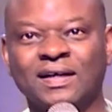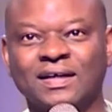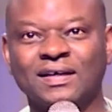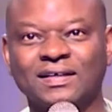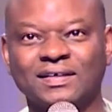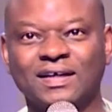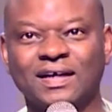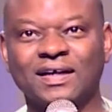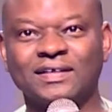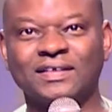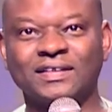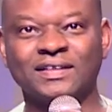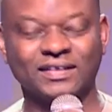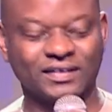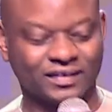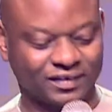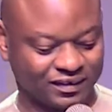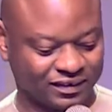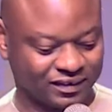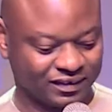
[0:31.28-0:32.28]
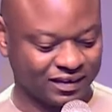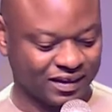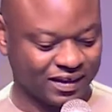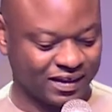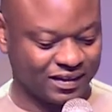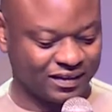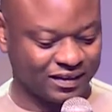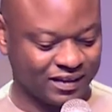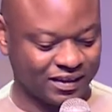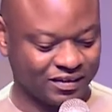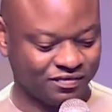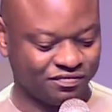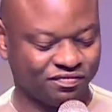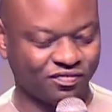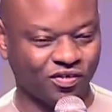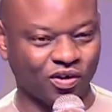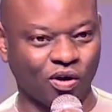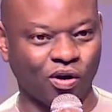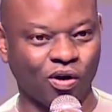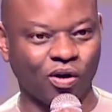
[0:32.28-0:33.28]
There is a need
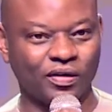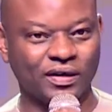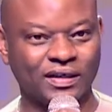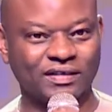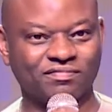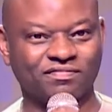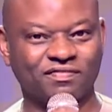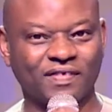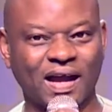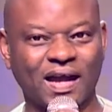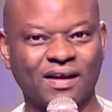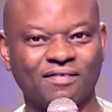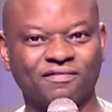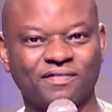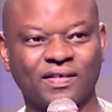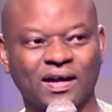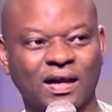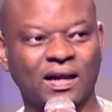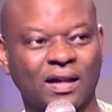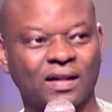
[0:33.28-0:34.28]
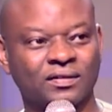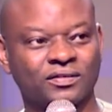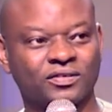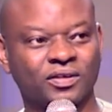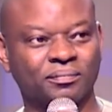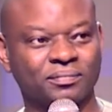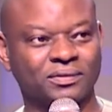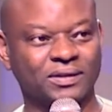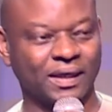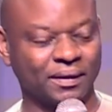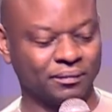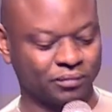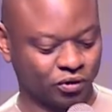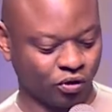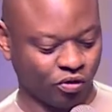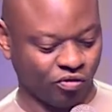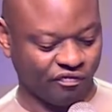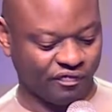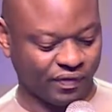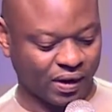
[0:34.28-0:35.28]
for revival sometimes
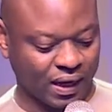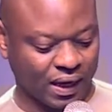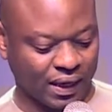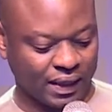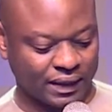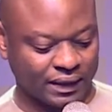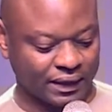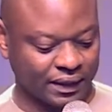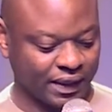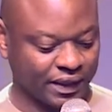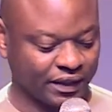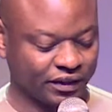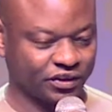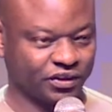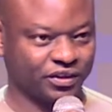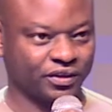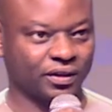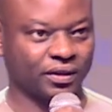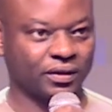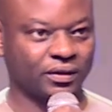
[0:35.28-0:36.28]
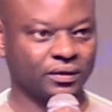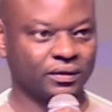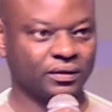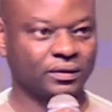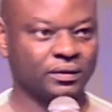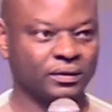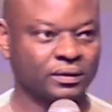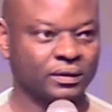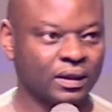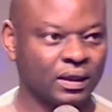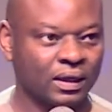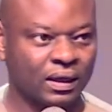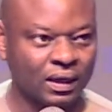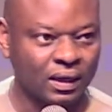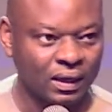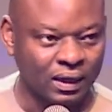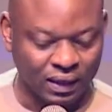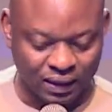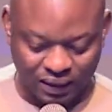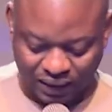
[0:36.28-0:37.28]
over a nation.
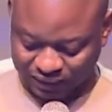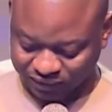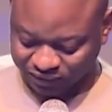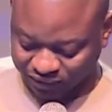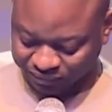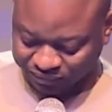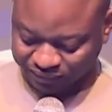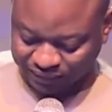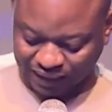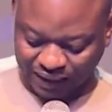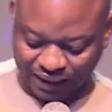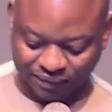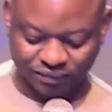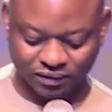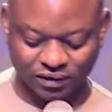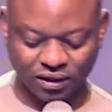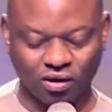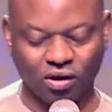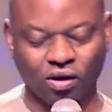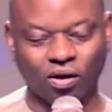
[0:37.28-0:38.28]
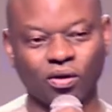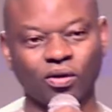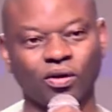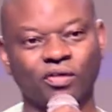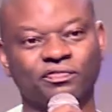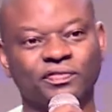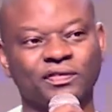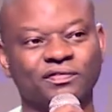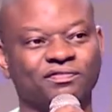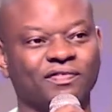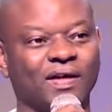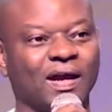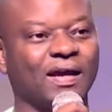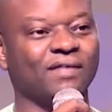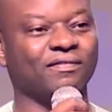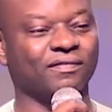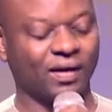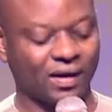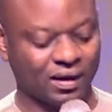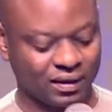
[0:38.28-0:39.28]
And sometimes the call of
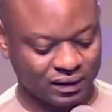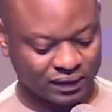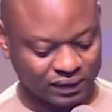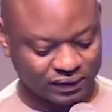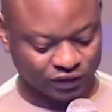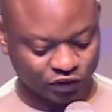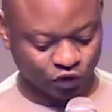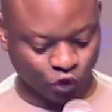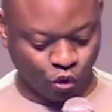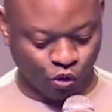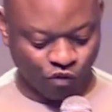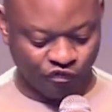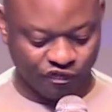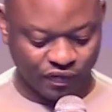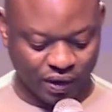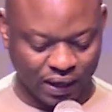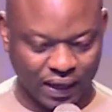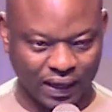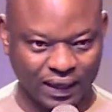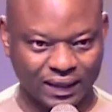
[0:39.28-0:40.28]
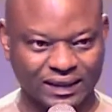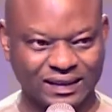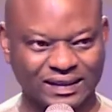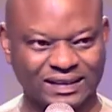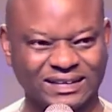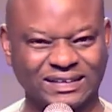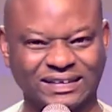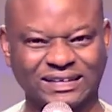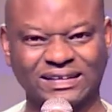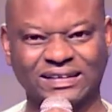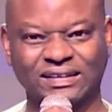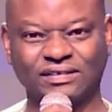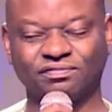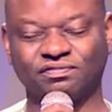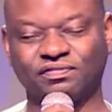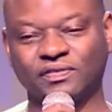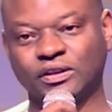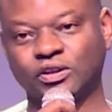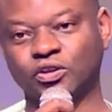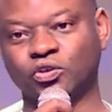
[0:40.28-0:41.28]
revival is over
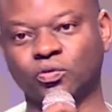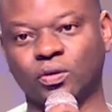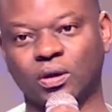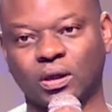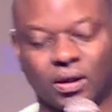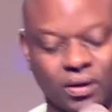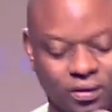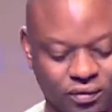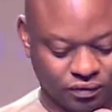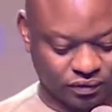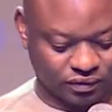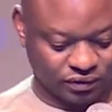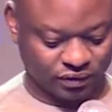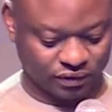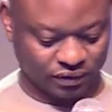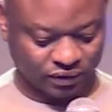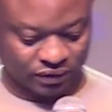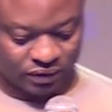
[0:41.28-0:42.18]
individuals,